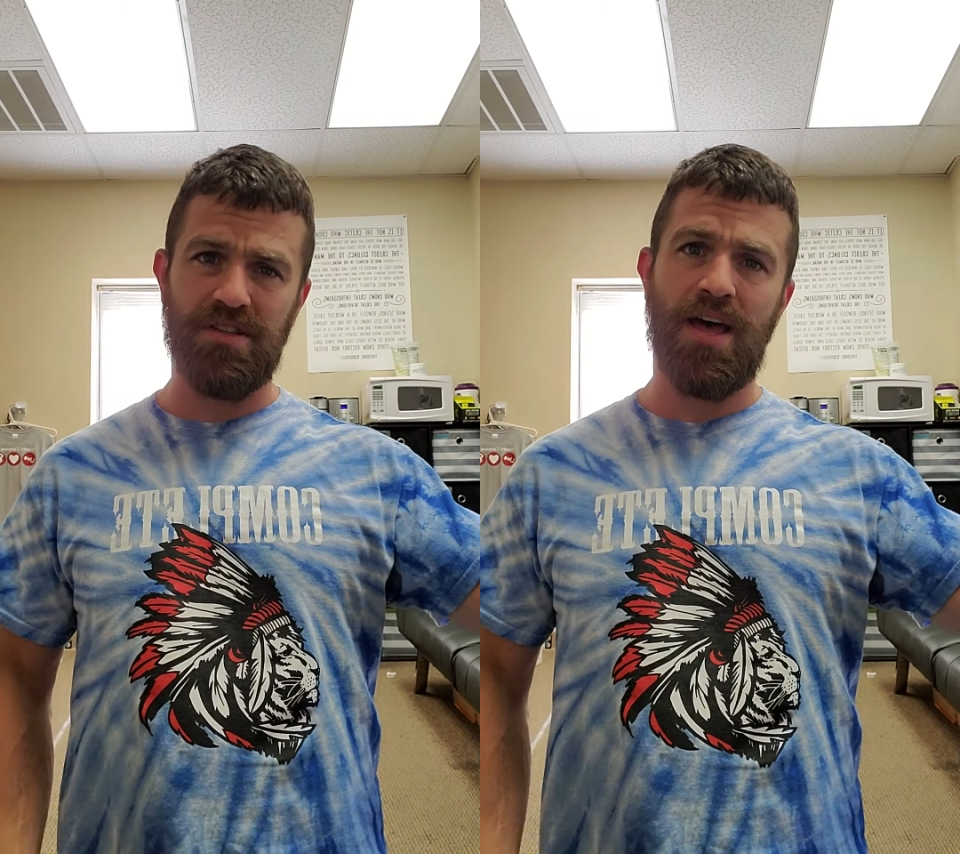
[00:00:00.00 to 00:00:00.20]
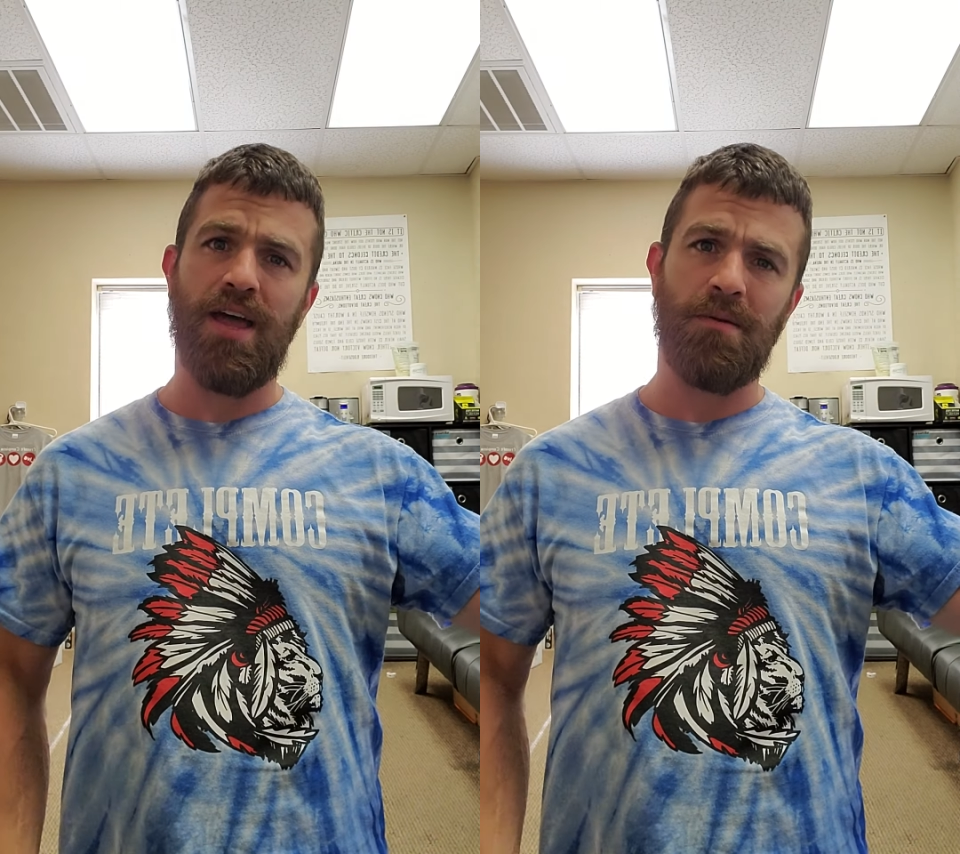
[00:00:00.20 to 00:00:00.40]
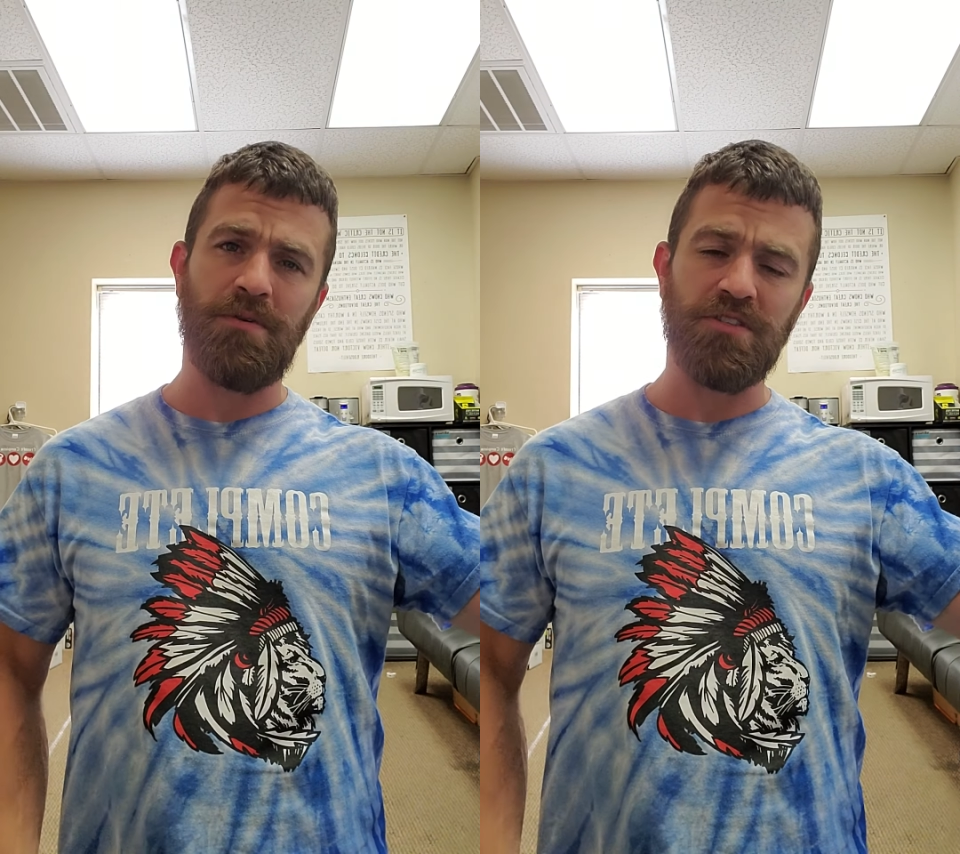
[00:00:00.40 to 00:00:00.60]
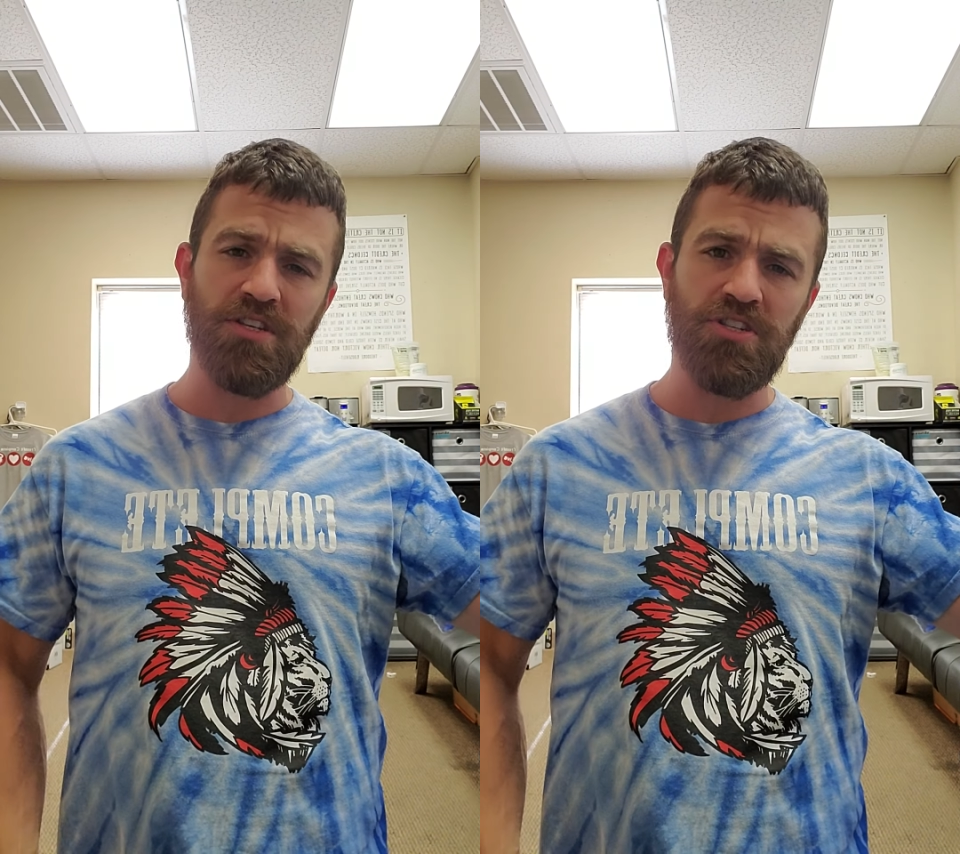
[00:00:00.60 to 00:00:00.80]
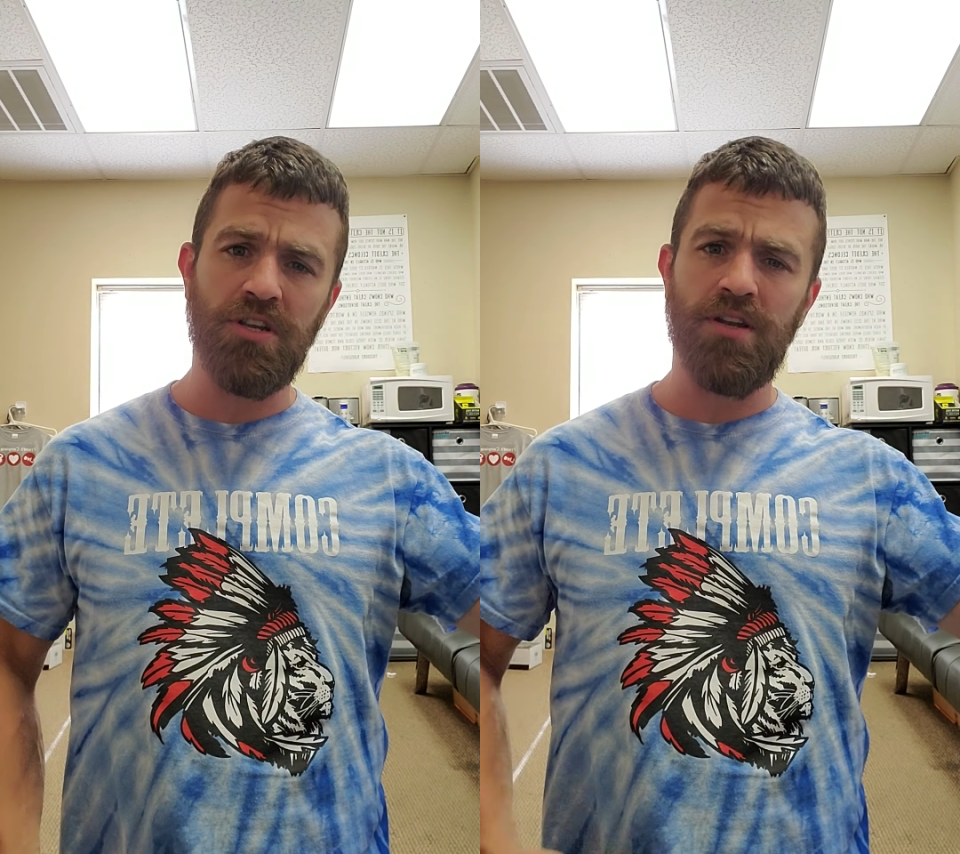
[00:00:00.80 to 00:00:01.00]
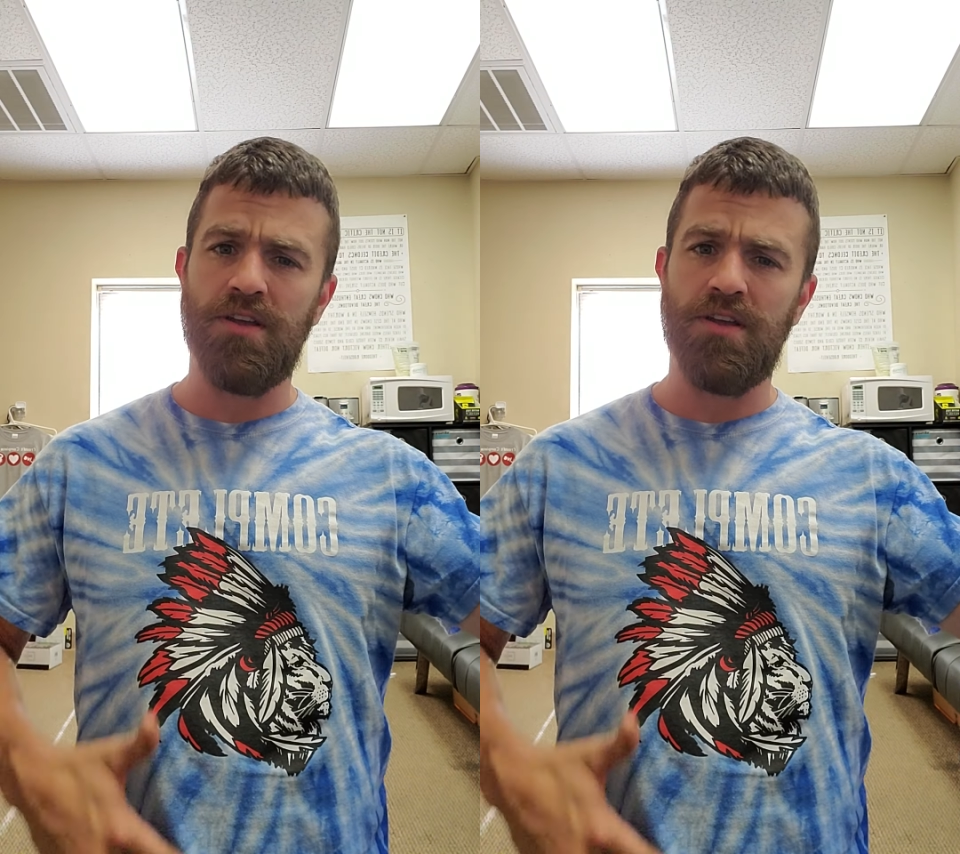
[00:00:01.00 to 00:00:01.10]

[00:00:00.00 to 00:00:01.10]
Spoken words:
the hang position